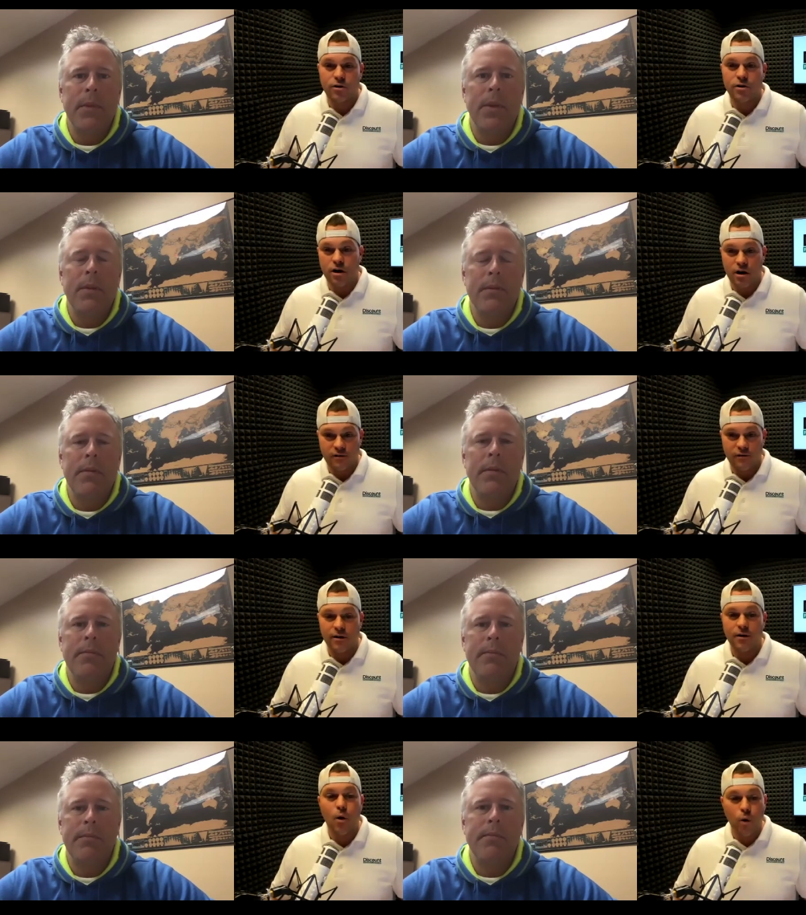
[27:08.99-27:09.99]
Speaker 1: offer.
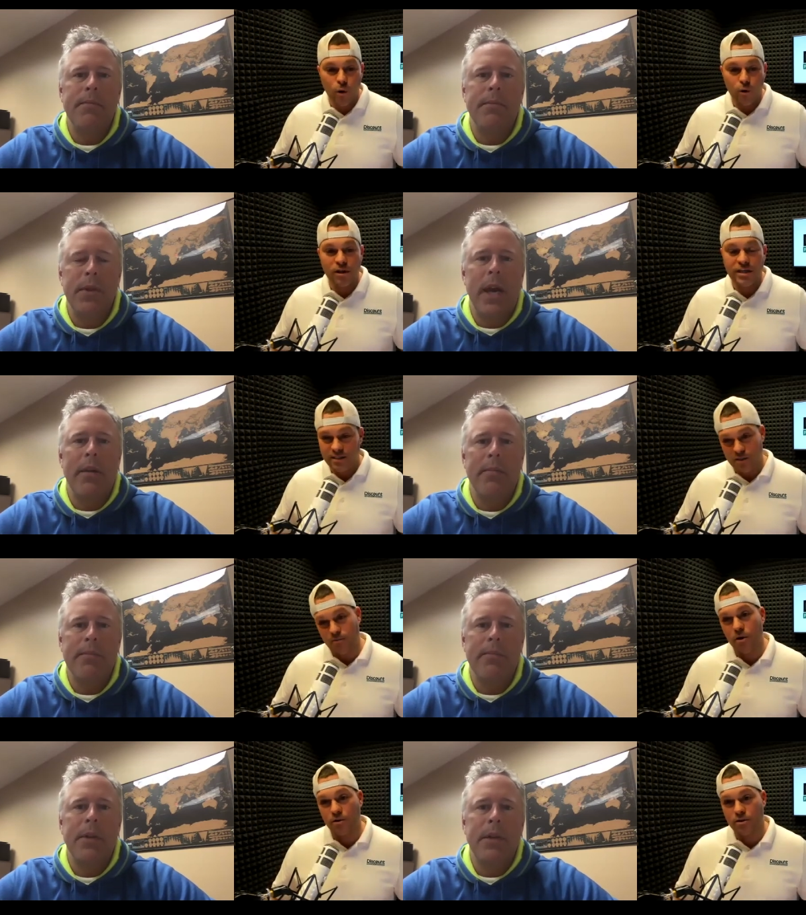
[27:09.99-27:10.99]
Holy yeah.
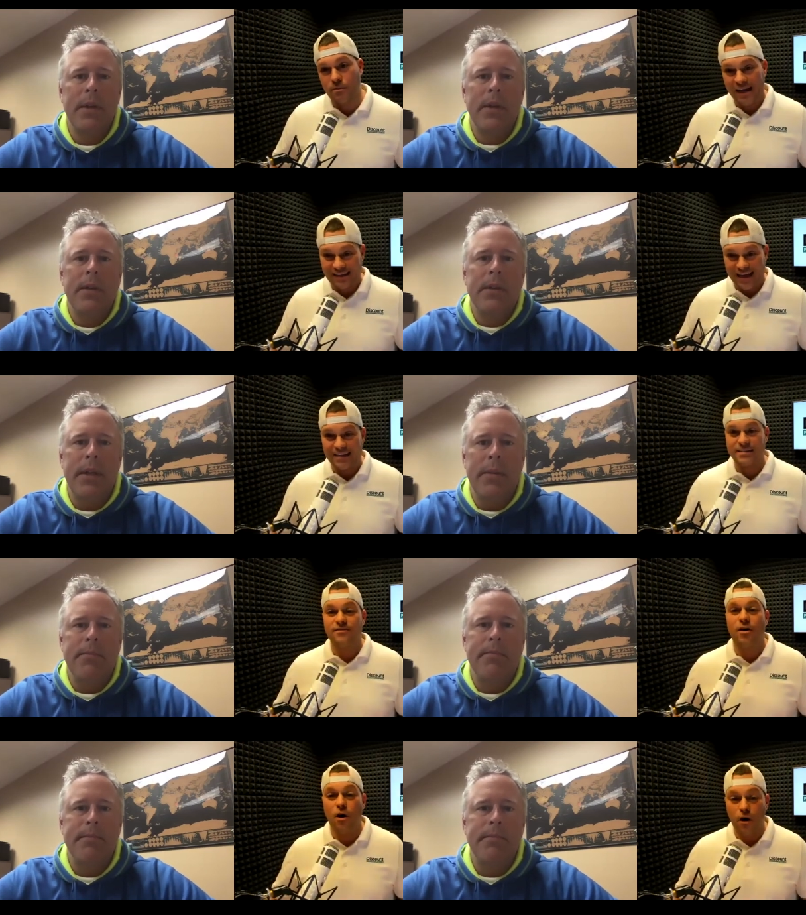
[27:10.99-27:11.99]
smokes, Matt. That is
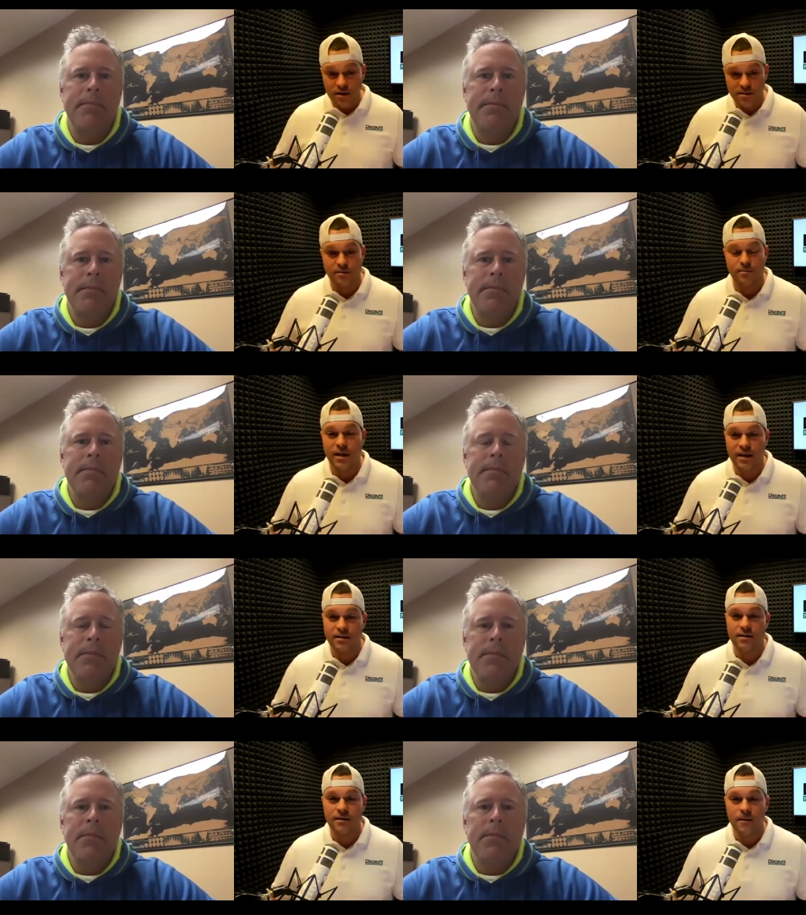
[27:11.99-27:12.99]
awesome, man.
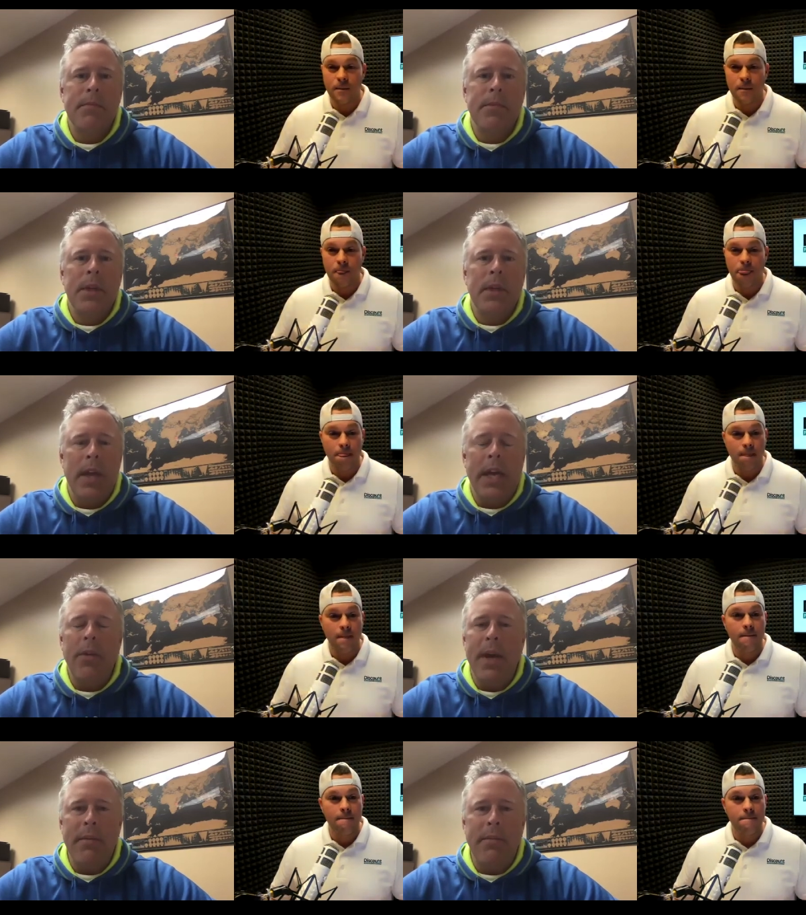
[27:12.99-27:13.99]
Thank you,
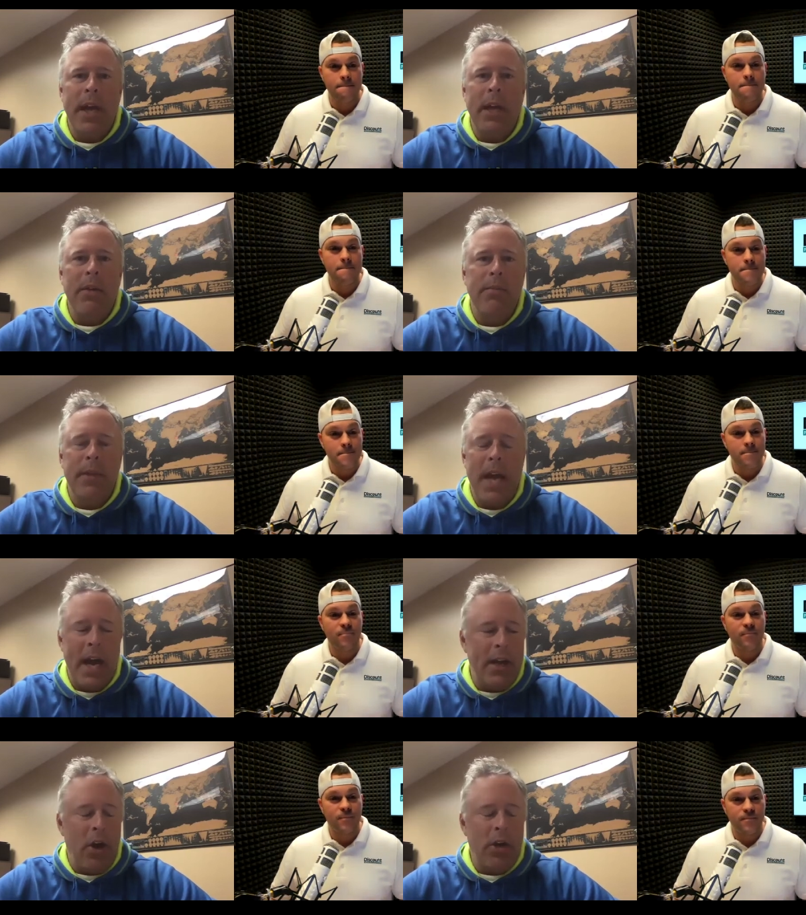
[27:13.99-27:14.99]
man. Thank you. Yeah,
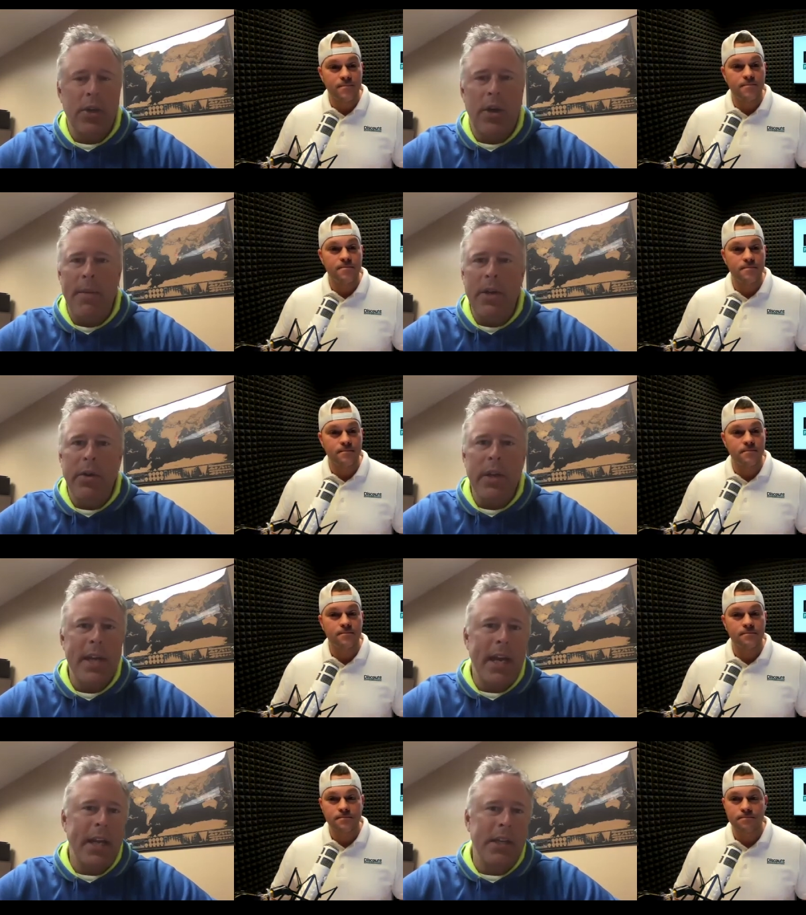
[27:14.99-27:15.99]
it also,
Speaker 2: I mean, you can
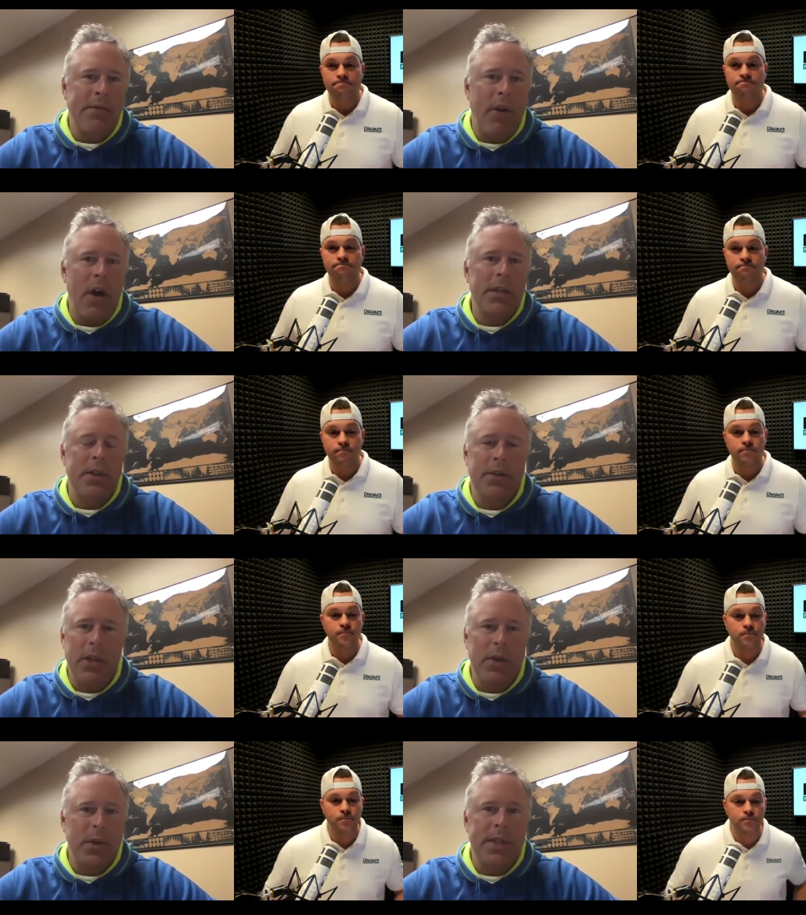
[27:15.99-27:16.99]
take it as far as there's
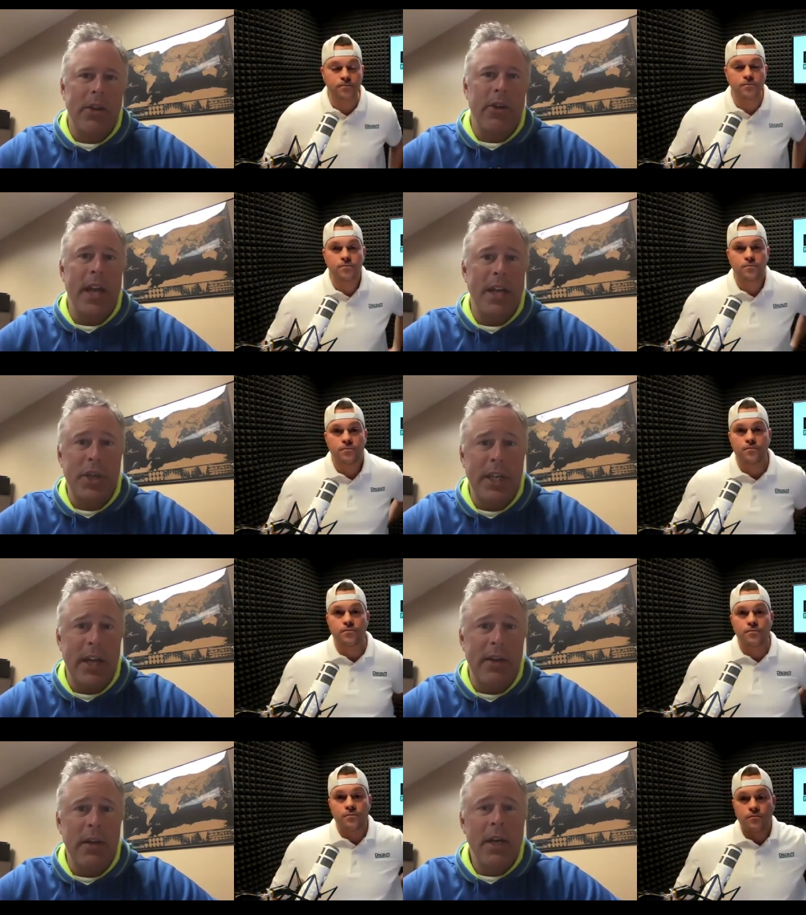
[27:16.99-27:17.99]
also a seller net sheet on
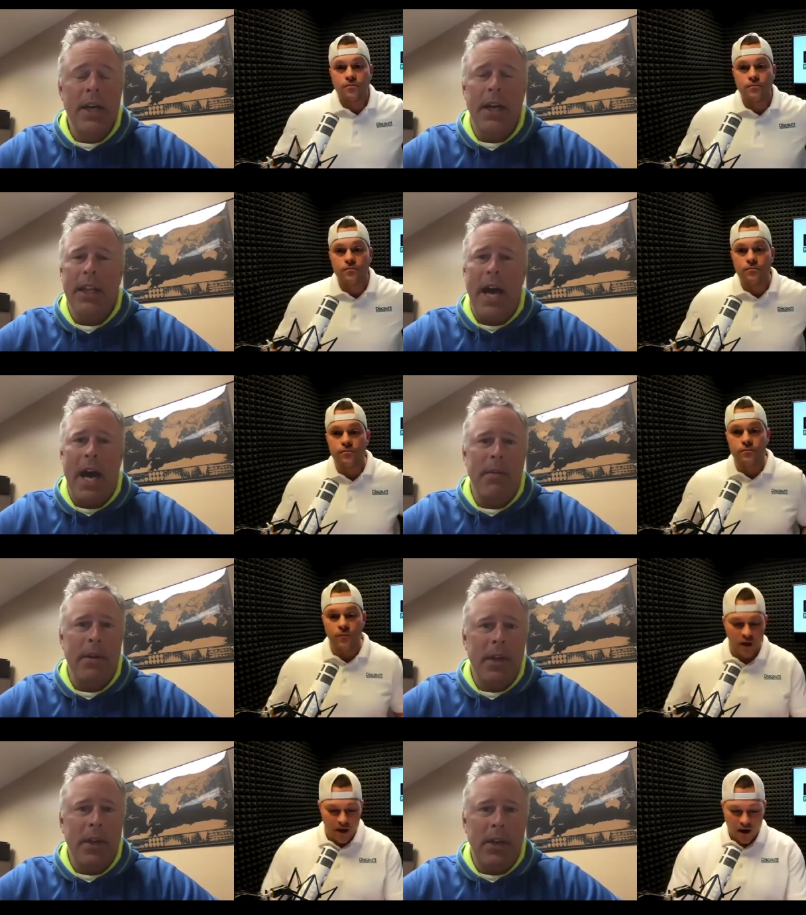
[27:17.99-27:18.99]
there. A lot of,
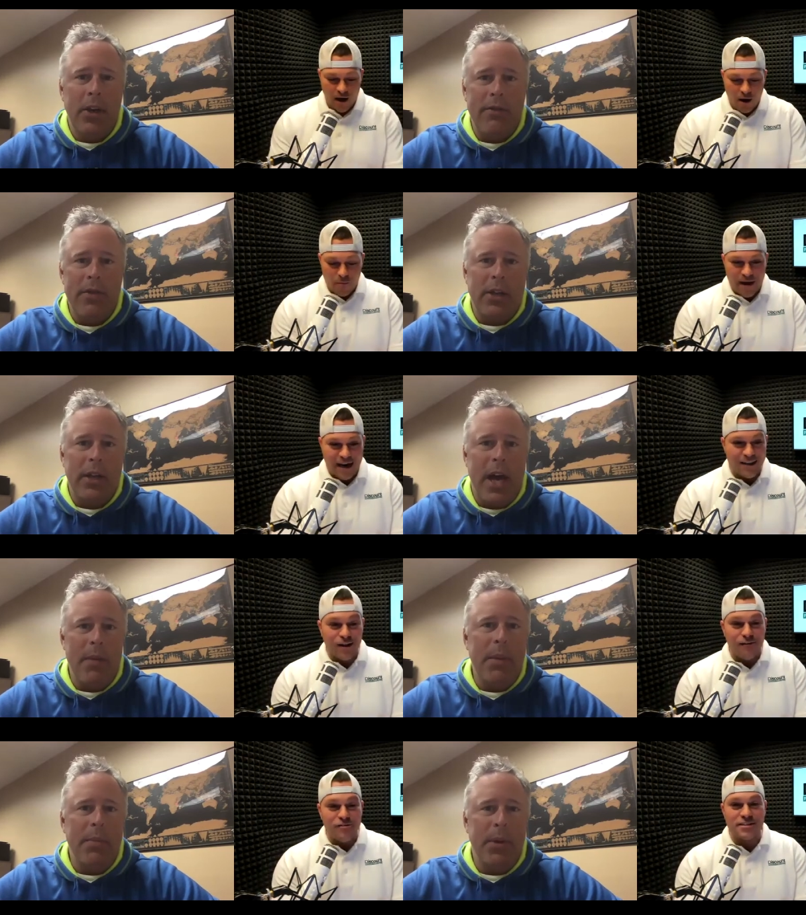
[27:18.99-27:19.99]
you know, oh man, I
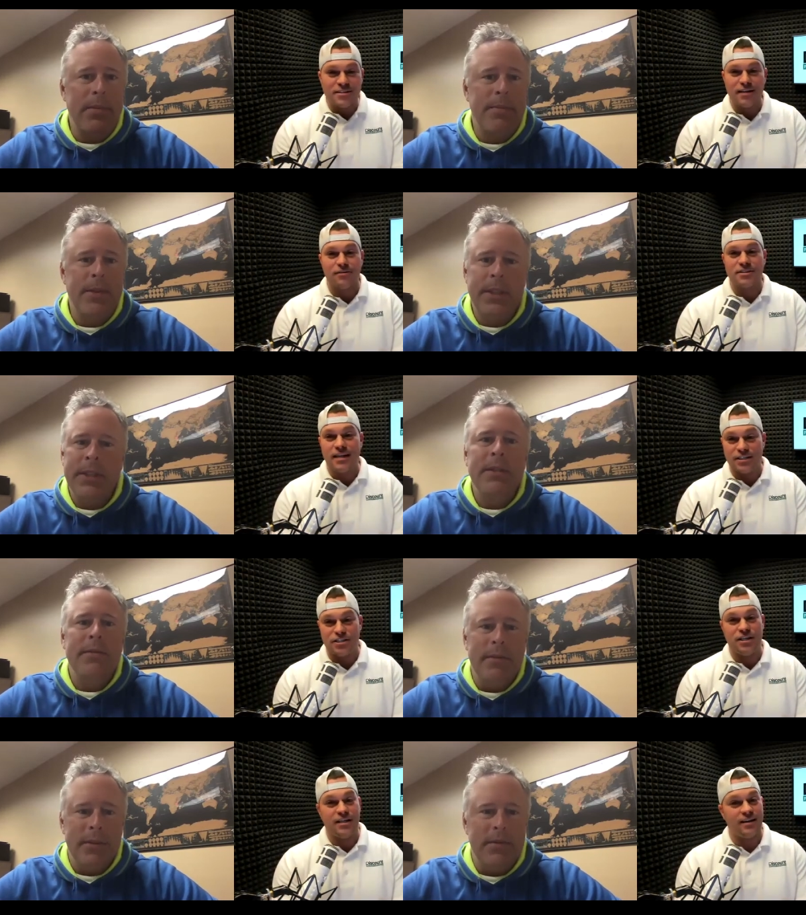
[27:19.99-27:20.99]
love the seller's net sheet.